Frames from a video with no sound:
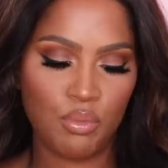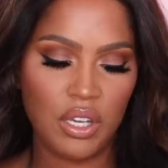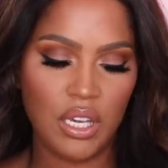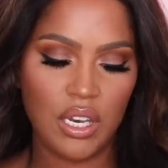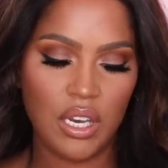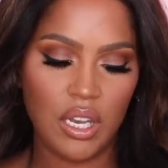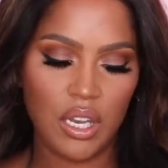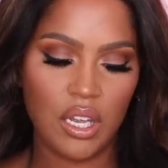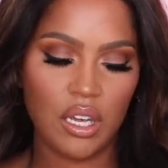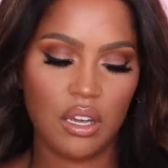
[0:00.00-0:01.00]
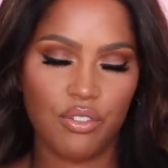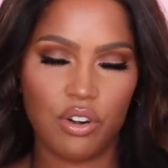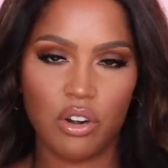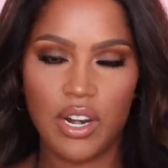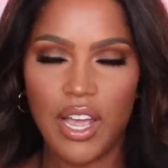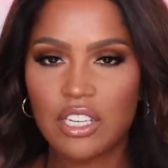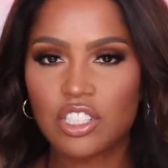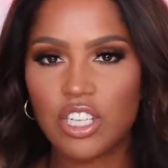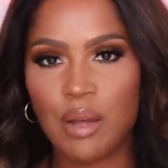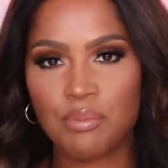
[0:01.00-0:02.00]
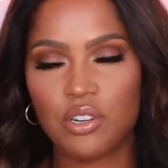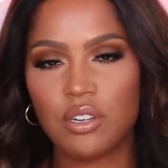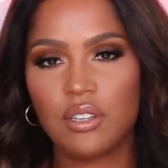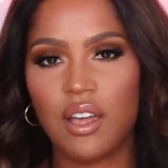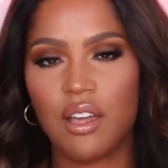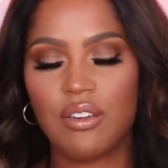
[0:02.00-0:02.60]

beginning of her next chapter in life